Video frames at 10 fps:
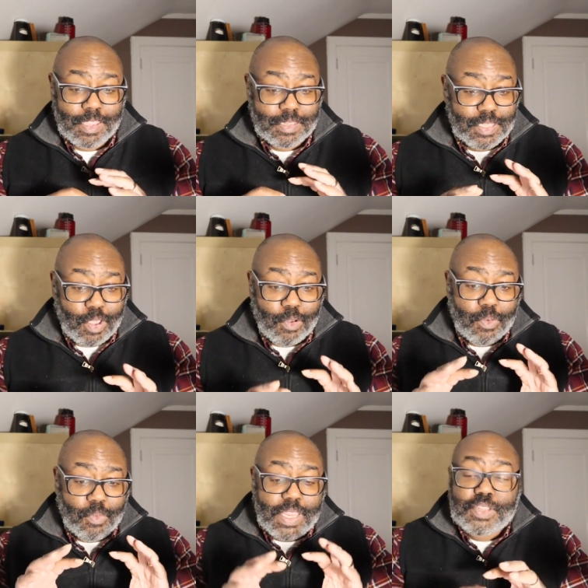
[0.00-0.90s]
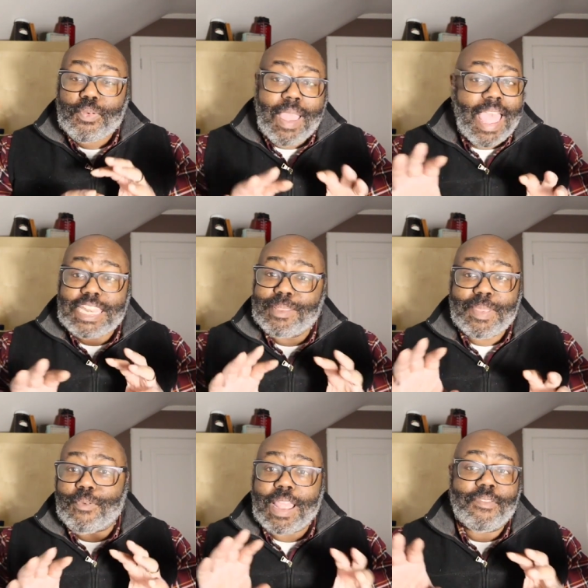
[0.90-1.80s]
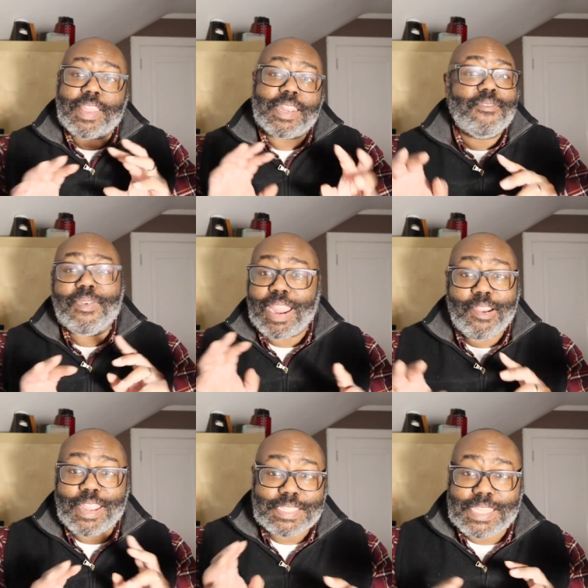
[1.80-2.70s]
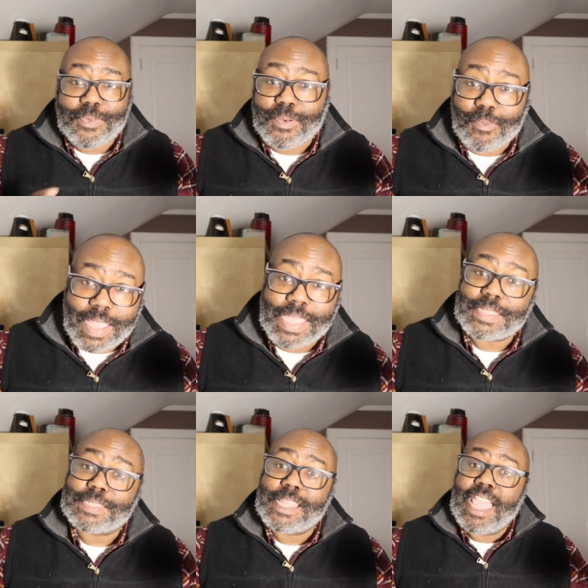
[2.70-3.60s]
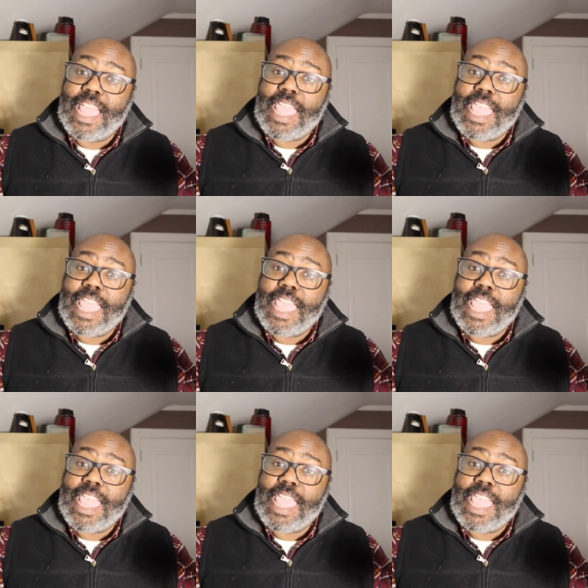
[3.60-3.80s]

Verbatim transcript: And so we try to be relevant in various different ways.